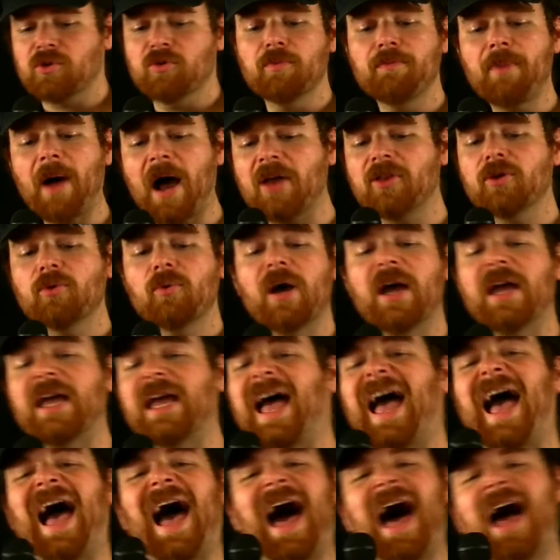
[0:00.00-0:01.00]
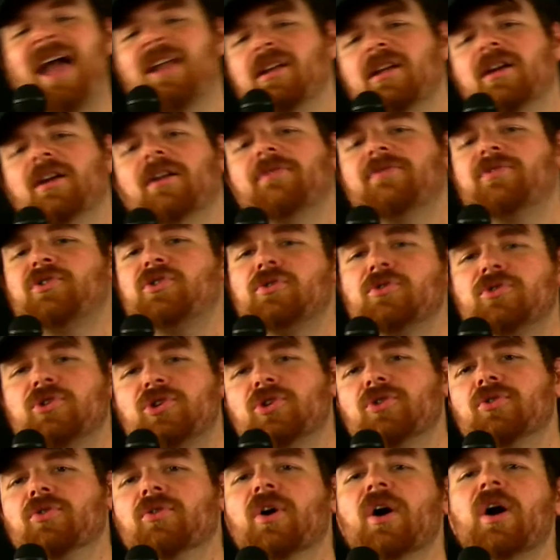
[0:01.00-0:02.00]
who, by the way, I love
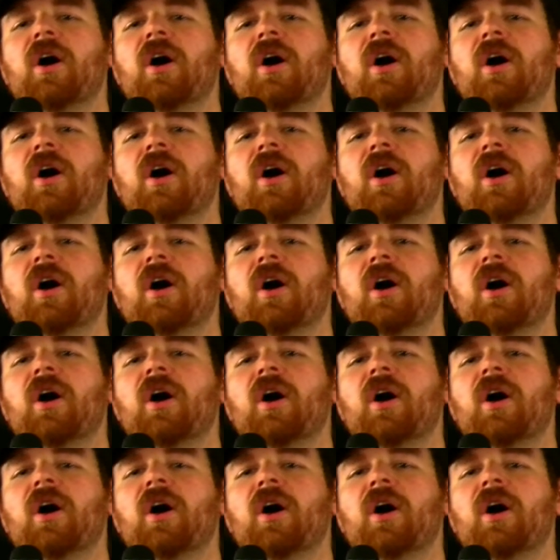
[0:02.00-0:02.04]
Juju.